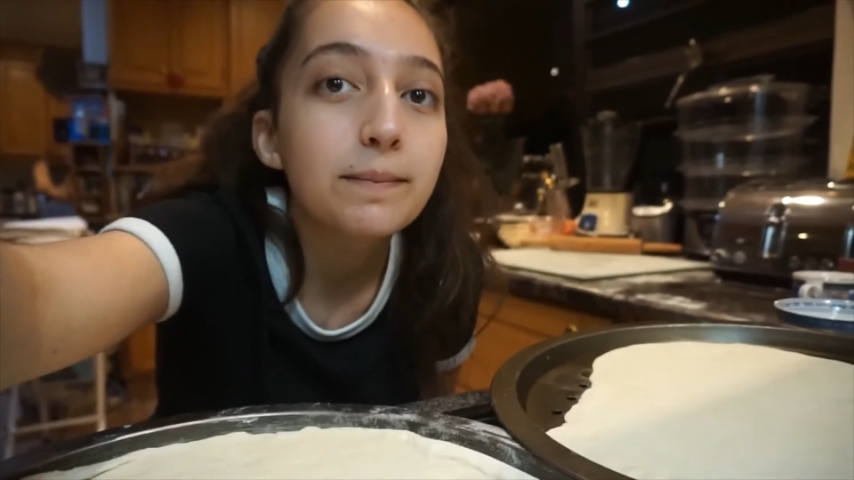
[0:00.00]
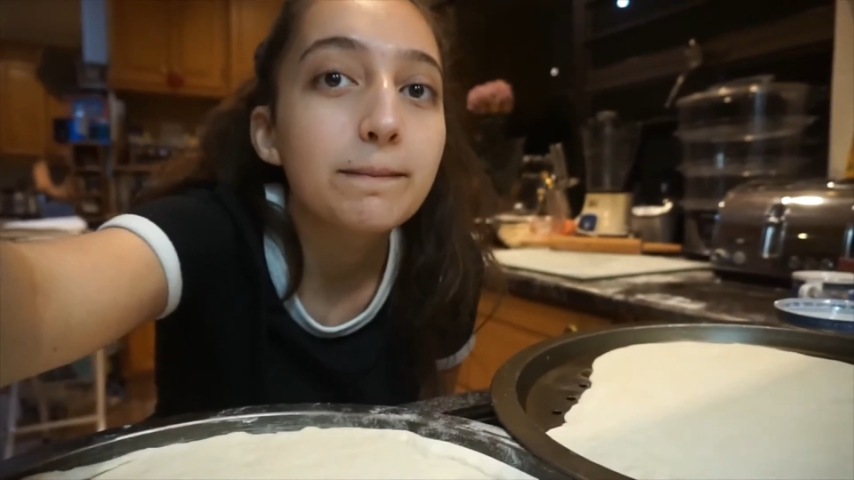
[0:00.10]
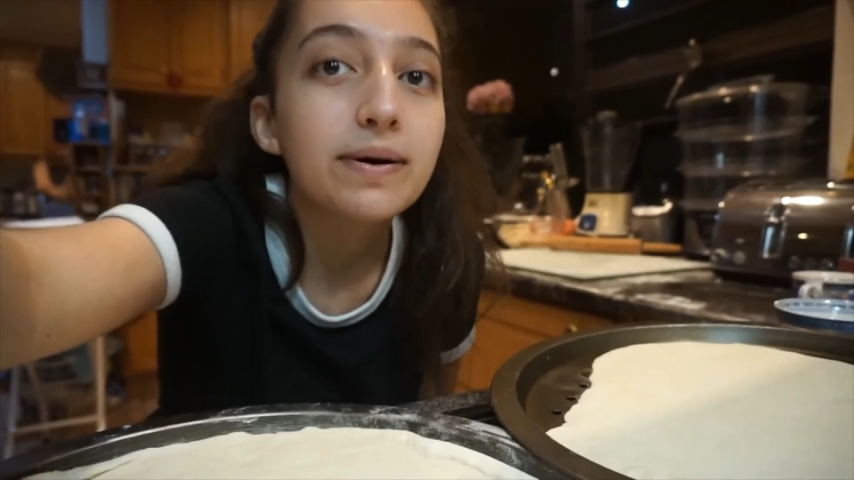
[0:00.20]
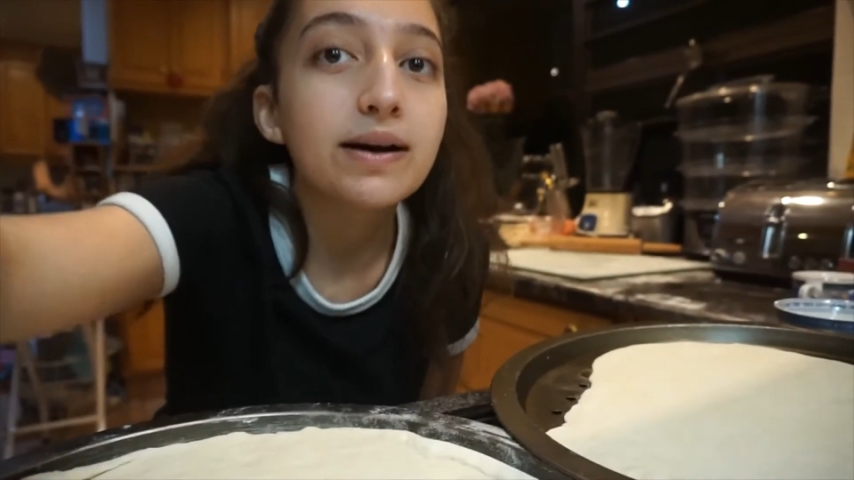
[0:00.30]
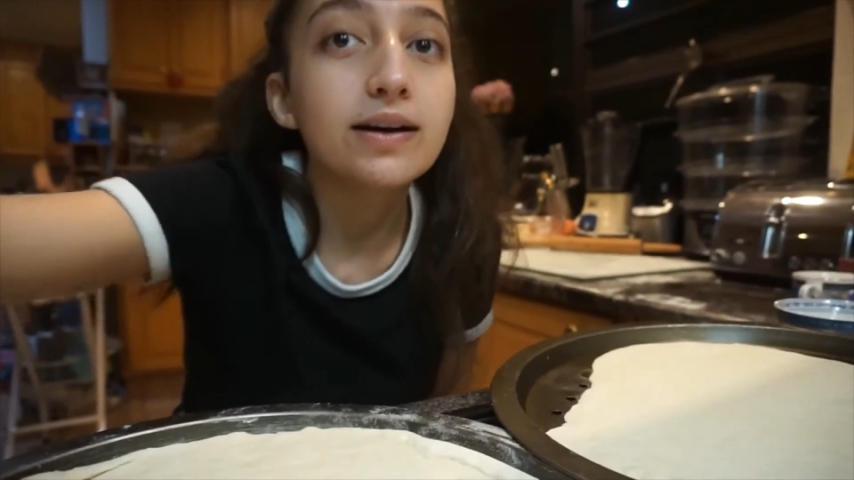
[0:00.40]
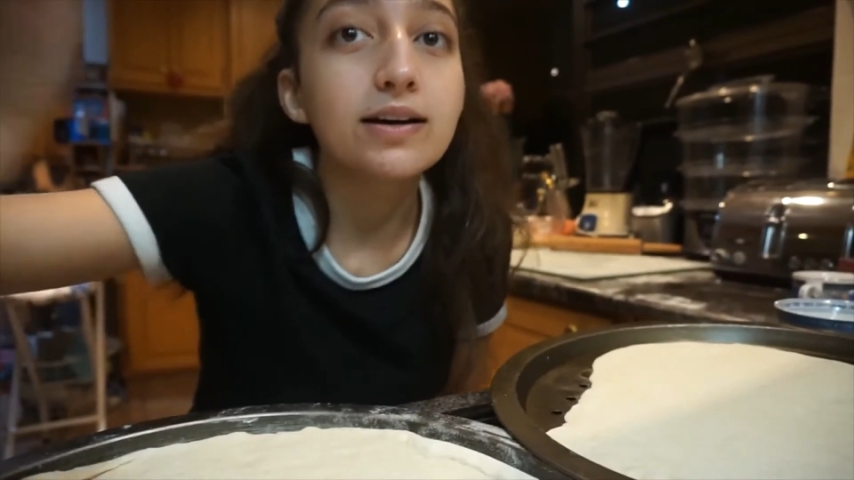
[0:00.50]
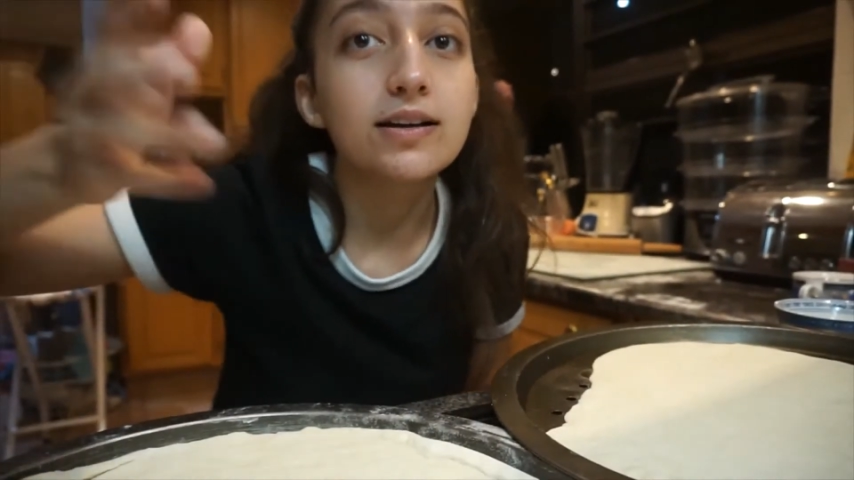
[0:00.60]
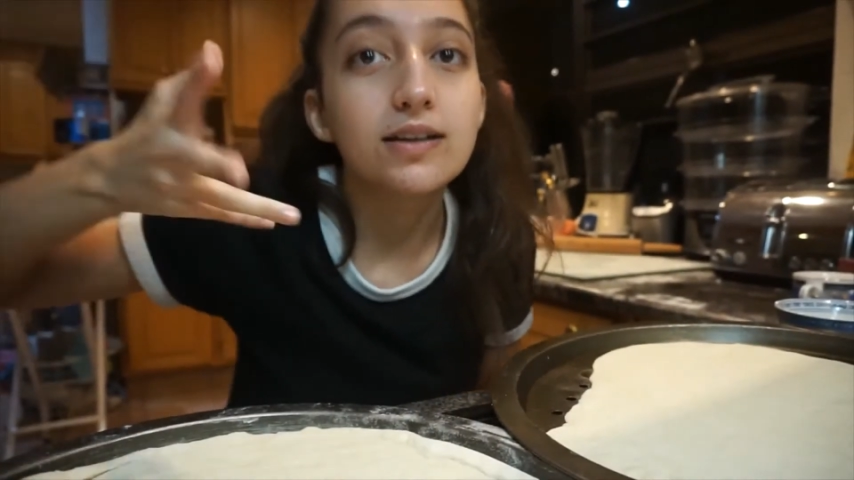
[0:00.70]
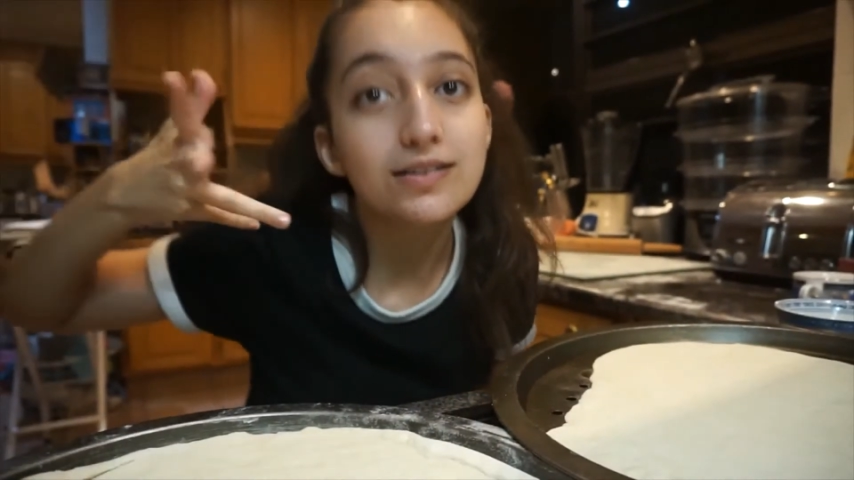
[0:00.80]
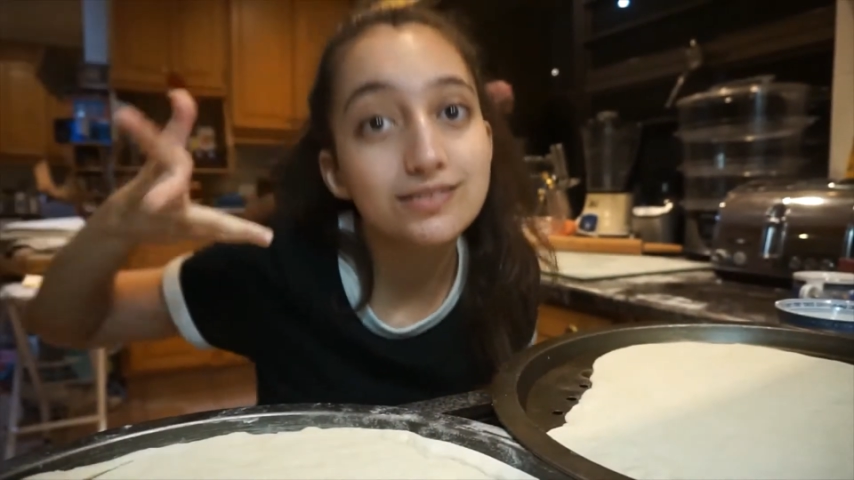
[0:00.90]

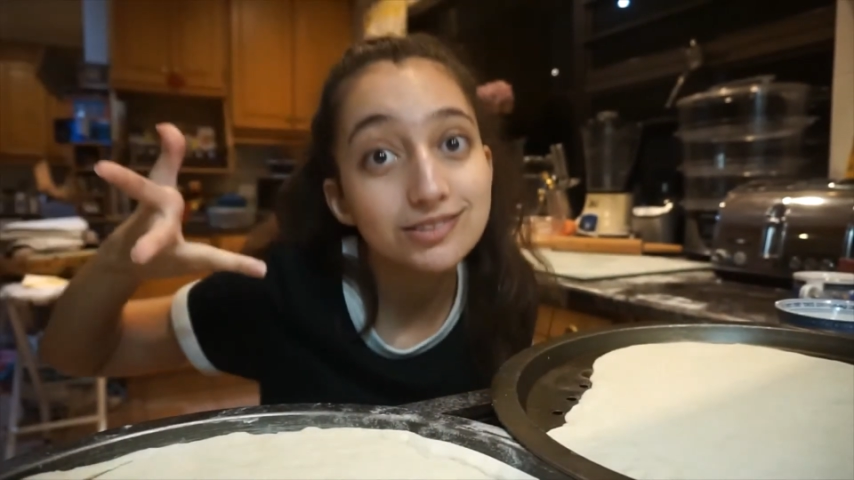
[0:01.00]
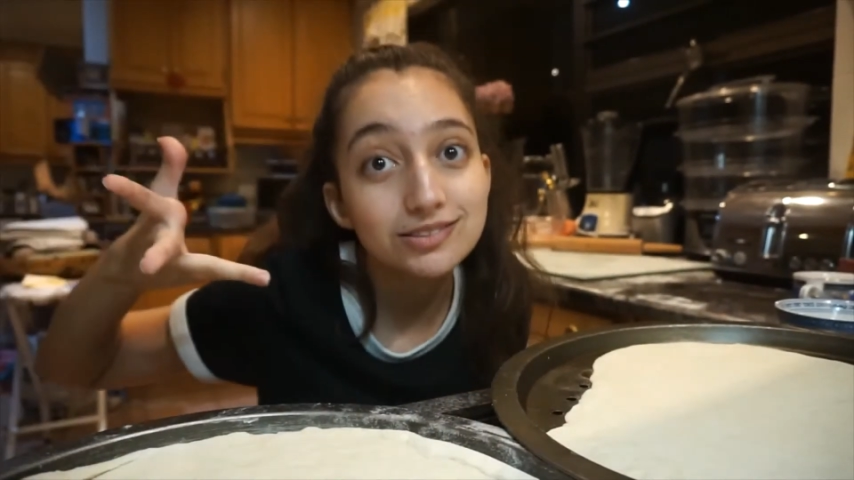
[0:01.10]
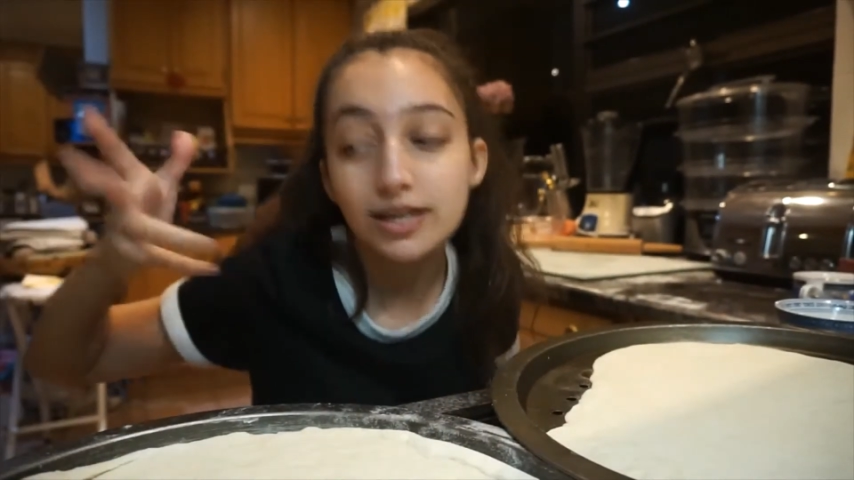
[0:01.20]
but yeah.